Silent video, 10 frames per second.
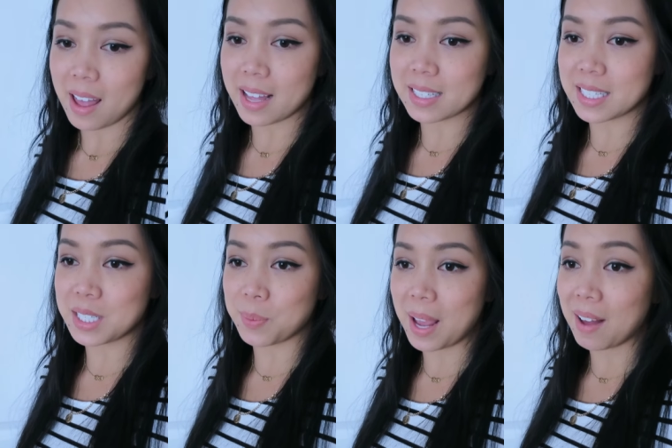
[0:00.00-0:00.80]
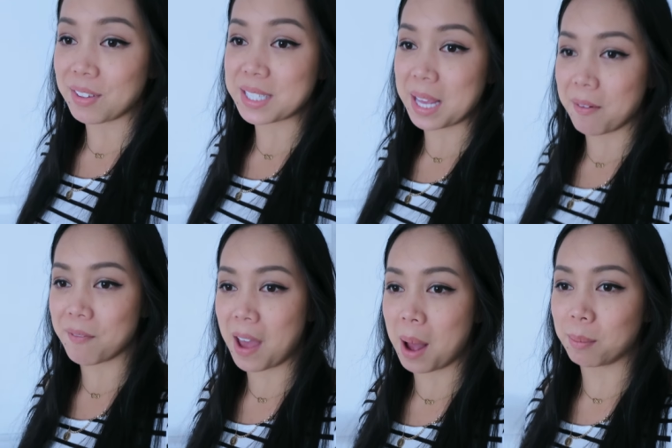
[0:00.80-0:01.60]
Mommy, and since we have the same
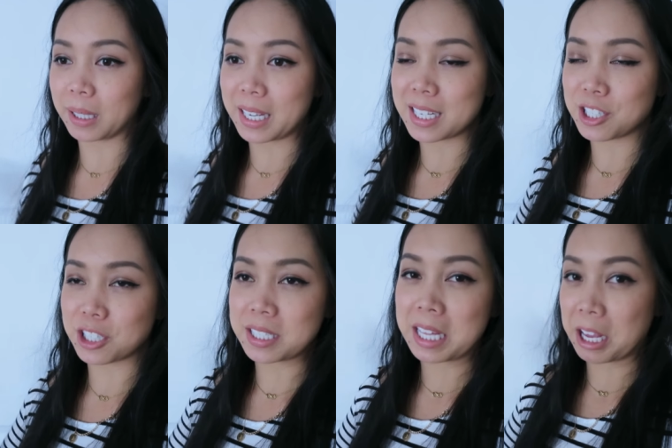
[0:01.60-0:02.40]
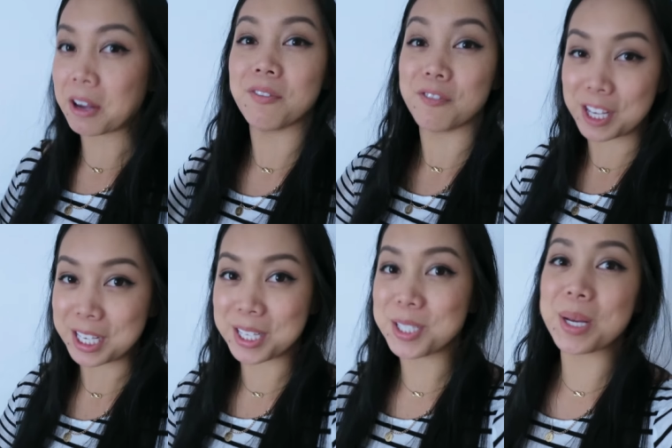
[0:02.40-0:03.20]
family, it's just like
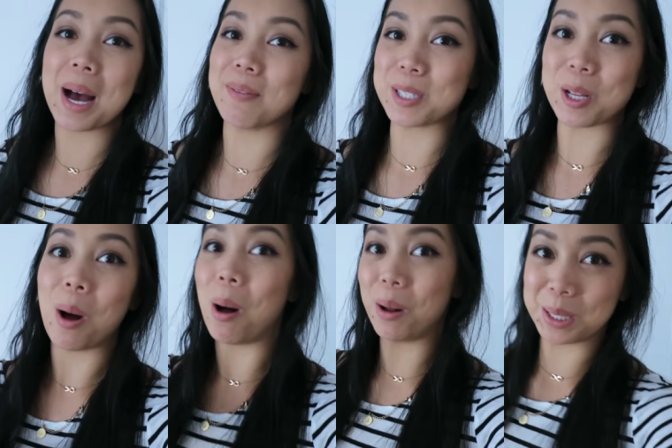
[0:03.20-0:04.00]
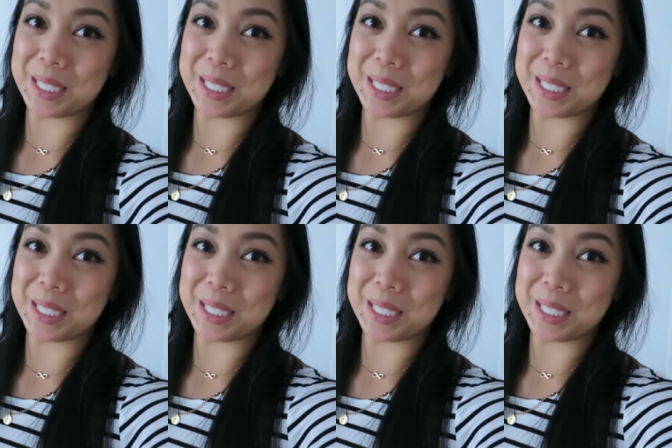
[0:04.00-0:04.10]
convenient to have us all